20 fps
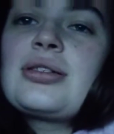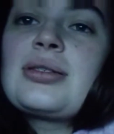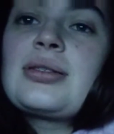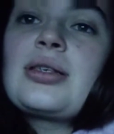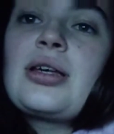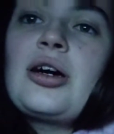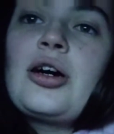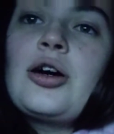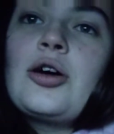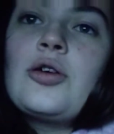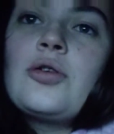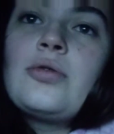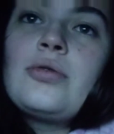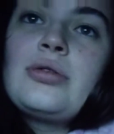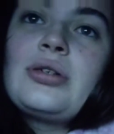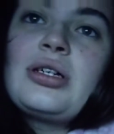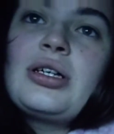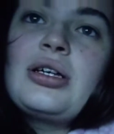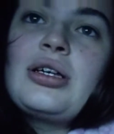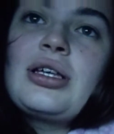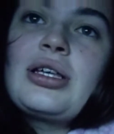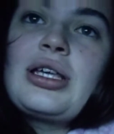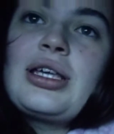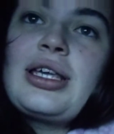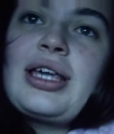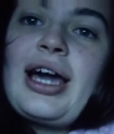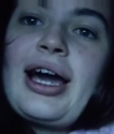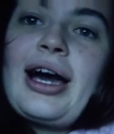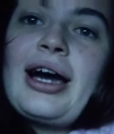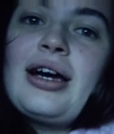So,
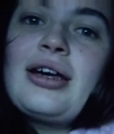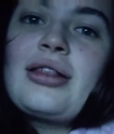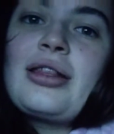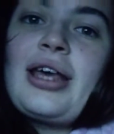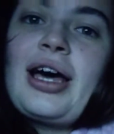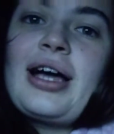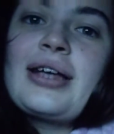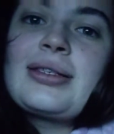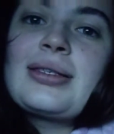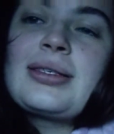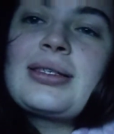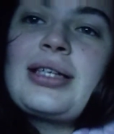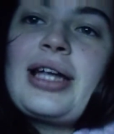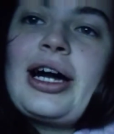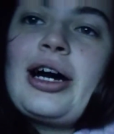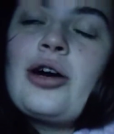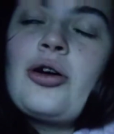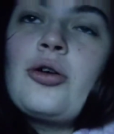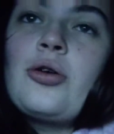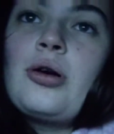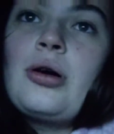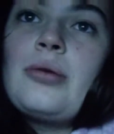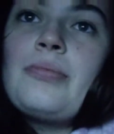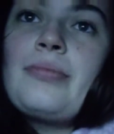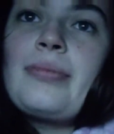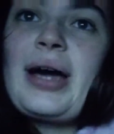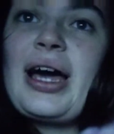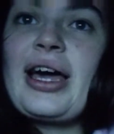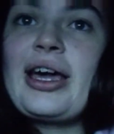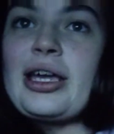yeah, that's now
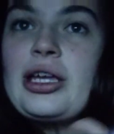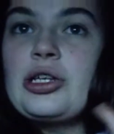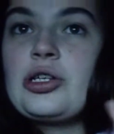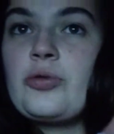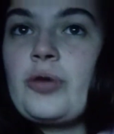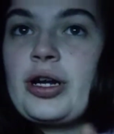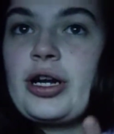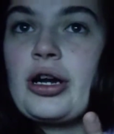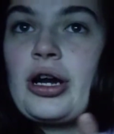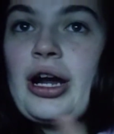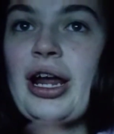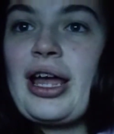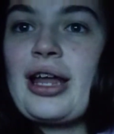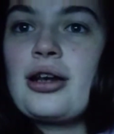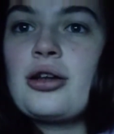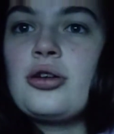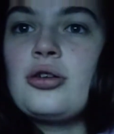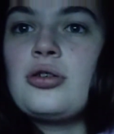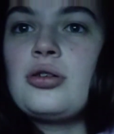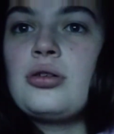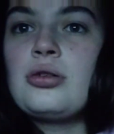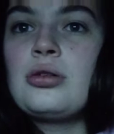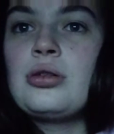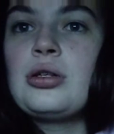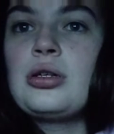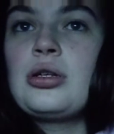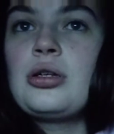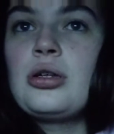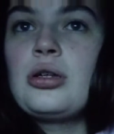my Twitter handle,